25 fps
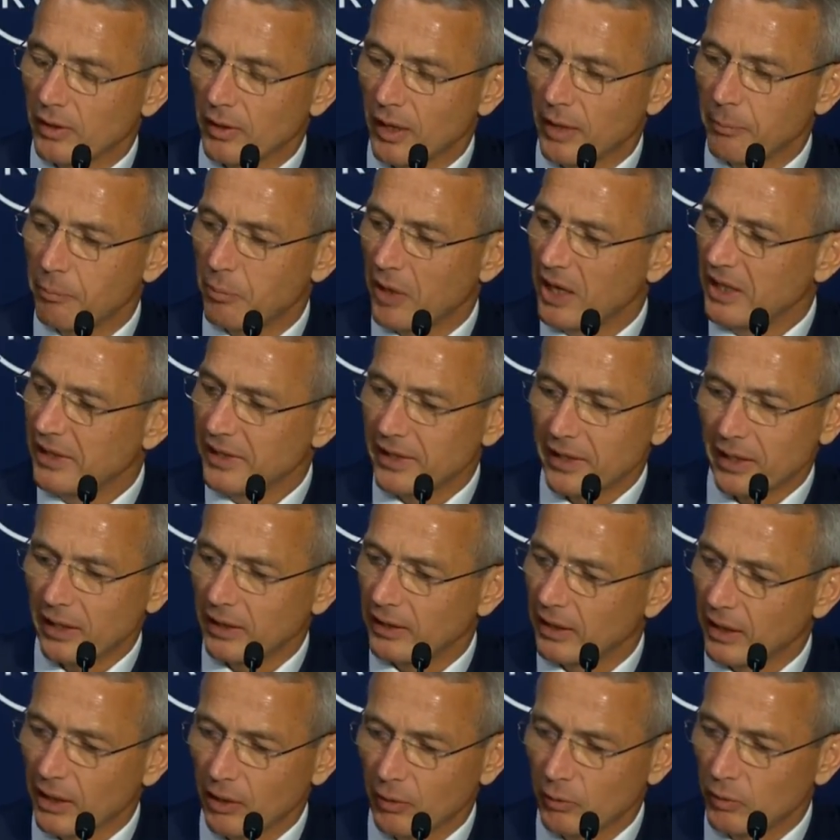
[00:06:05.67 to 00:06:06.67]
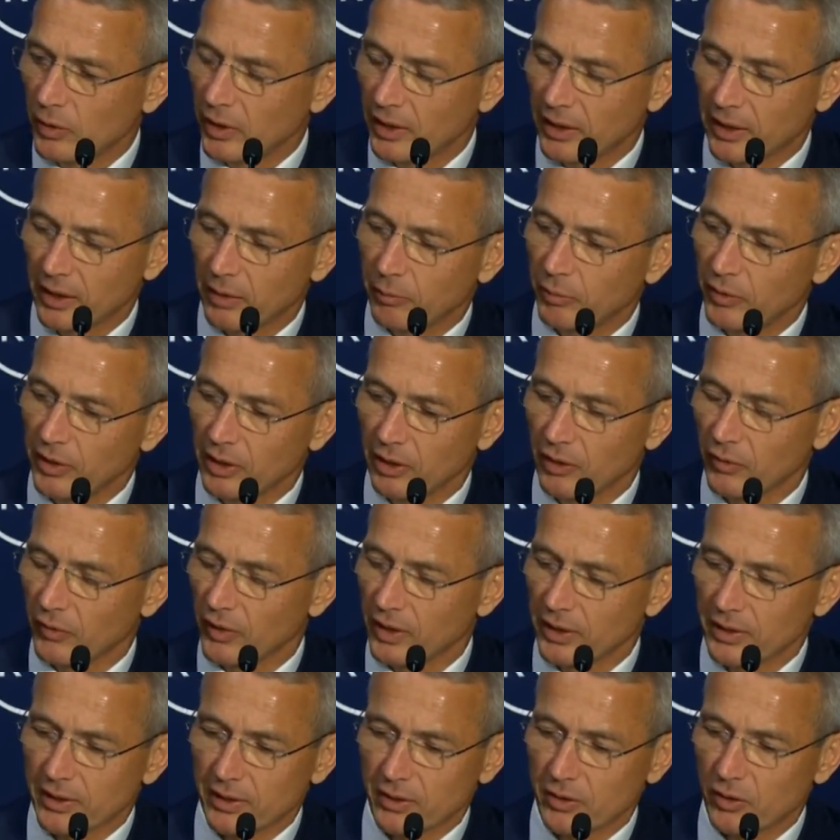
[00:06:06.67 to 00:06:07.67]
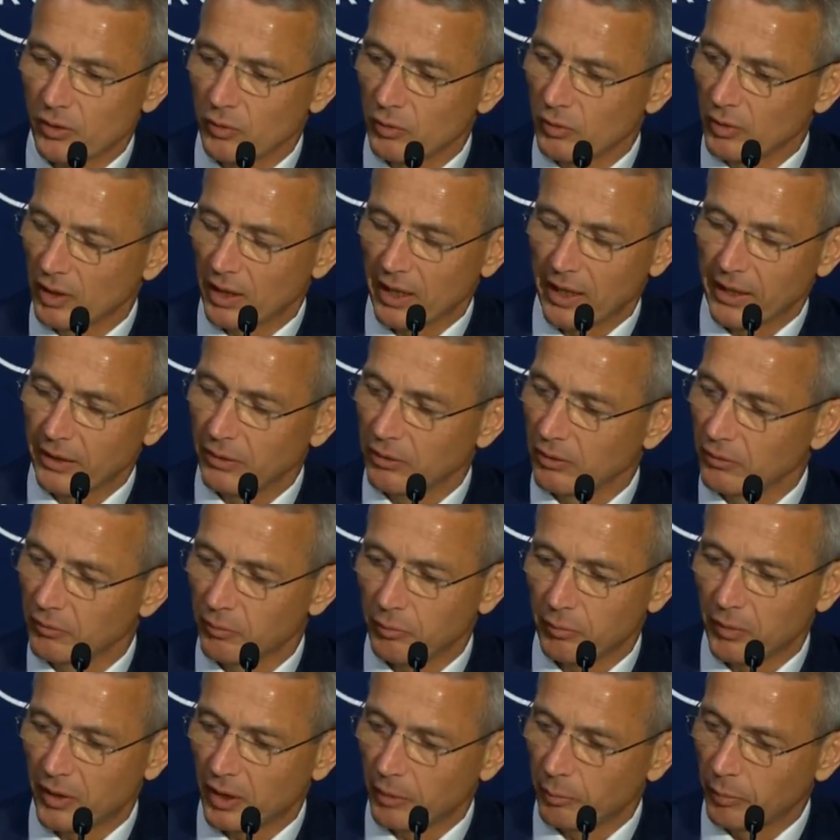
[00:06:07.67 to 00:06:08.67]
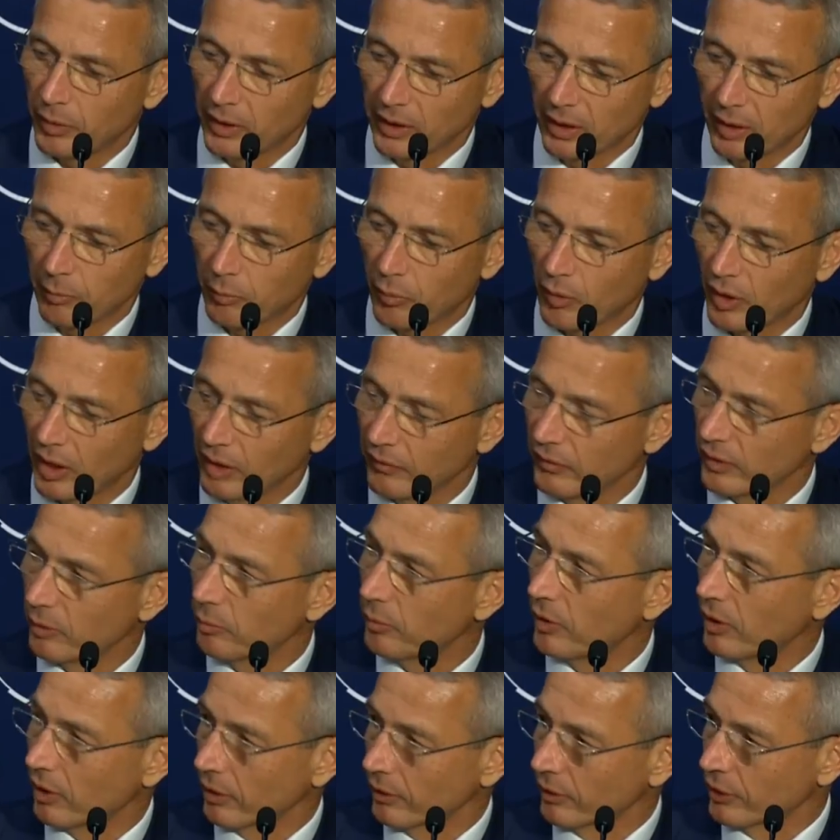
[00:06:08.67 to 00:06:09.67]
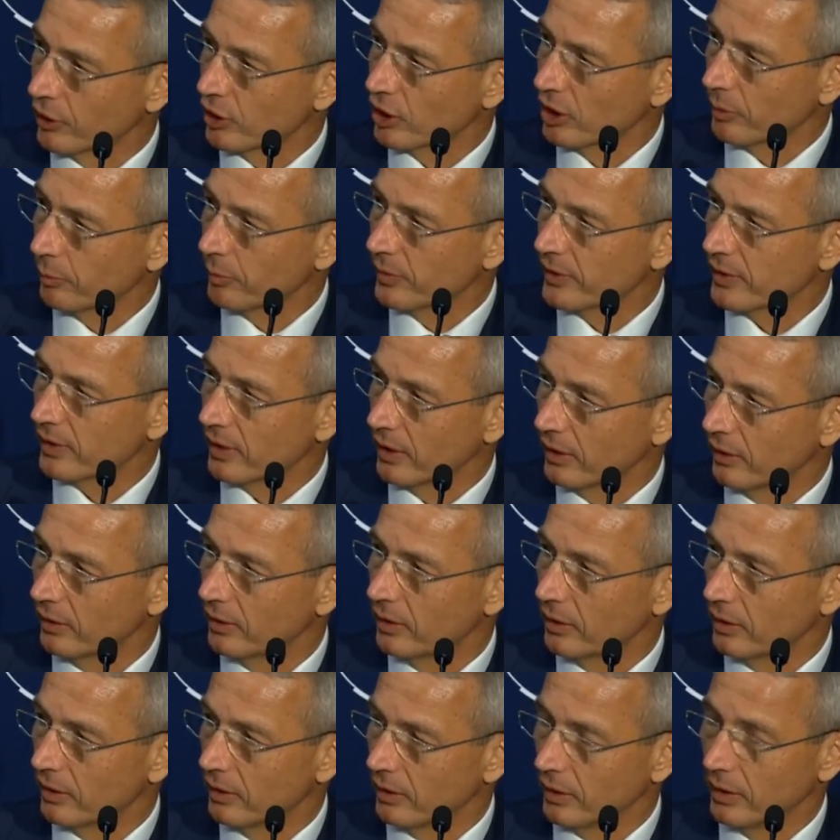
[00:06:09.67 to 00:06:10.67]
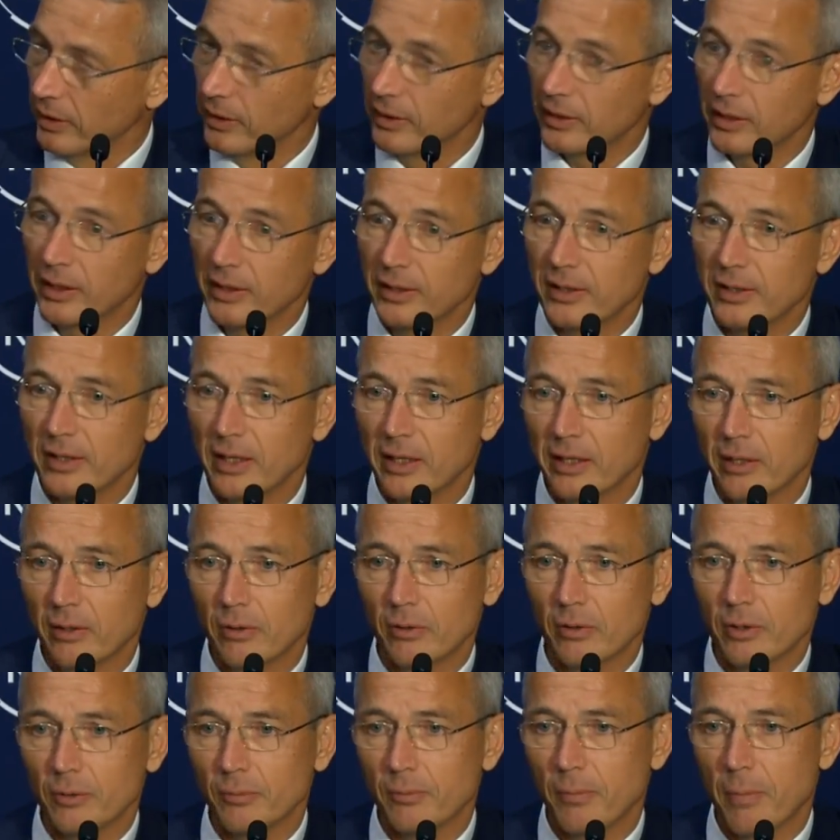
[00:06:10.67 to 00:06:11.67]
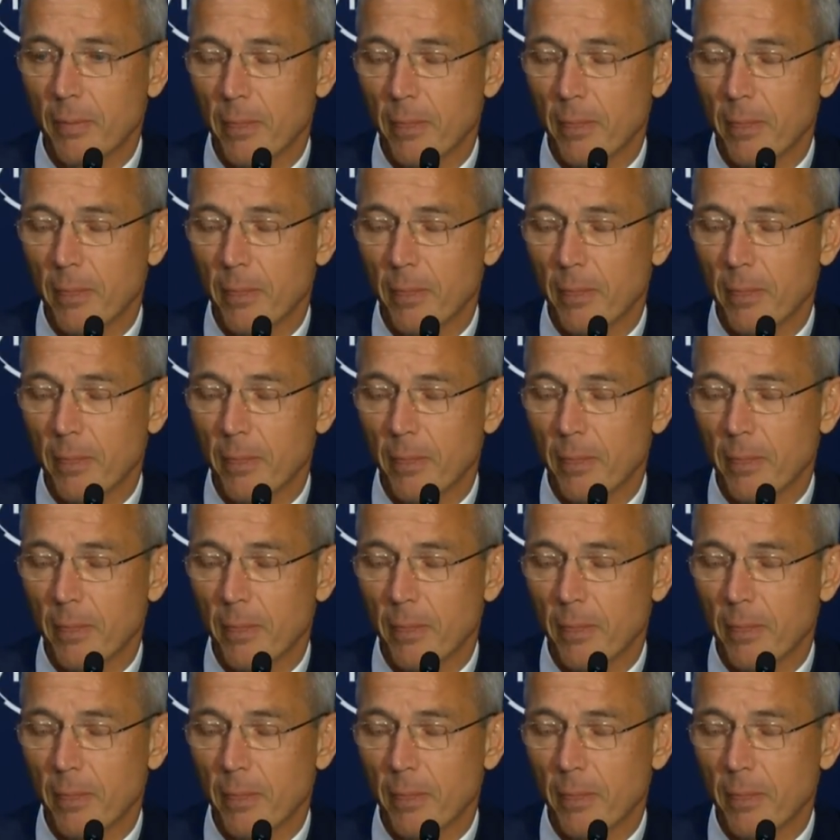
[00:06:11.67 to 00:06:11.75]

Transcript: and basically they only can be addressed through kind of public-private partnerships and uh, intense dialogue.